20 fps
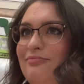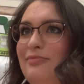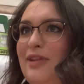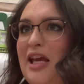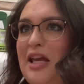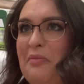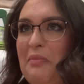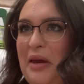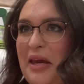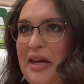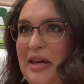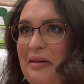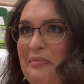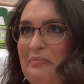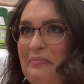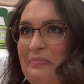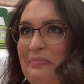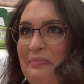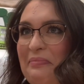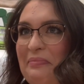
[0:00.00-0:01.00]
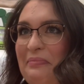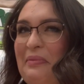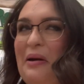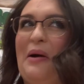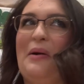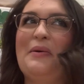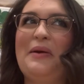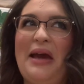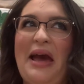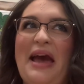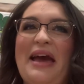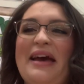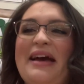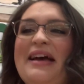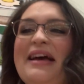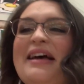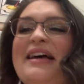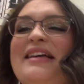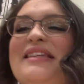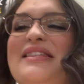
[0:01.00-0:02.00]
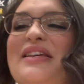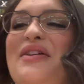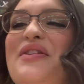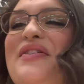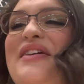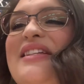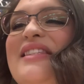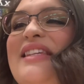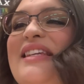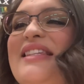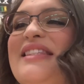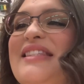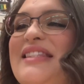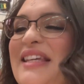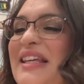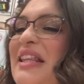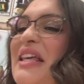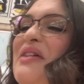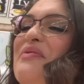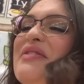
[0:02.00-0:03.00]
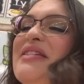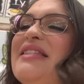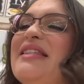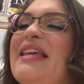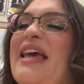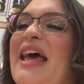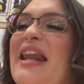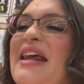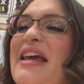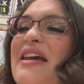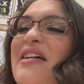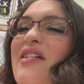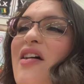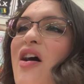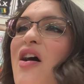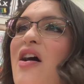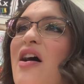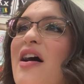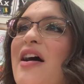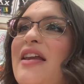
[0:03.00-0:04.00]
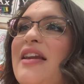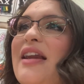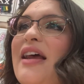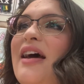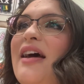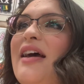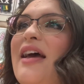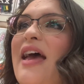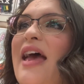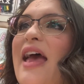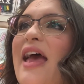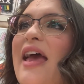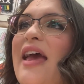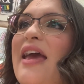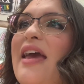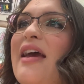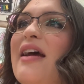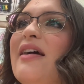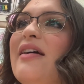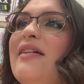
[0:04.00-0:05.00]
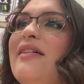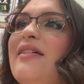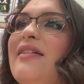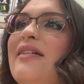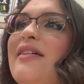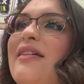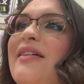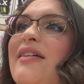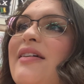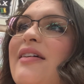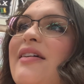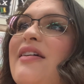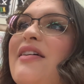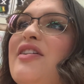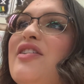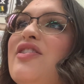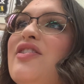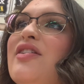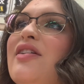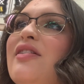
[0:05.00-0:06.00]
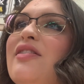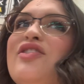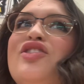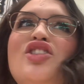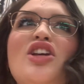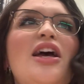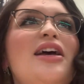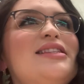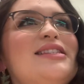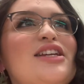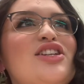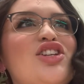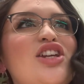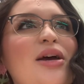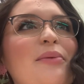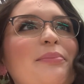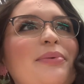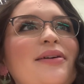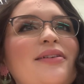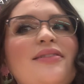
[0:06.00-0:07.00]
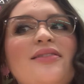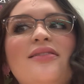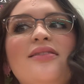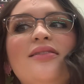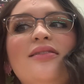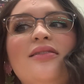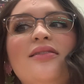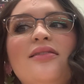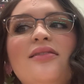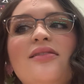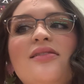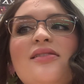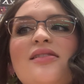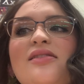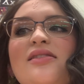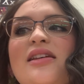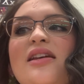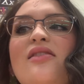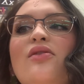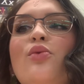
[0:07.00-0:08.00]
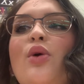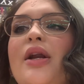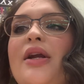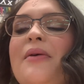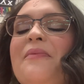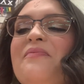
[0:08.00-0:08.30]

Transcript: Like me? Okay. So you can say Silly was getting on a... What? It's a ship. Oh, ship. See the water?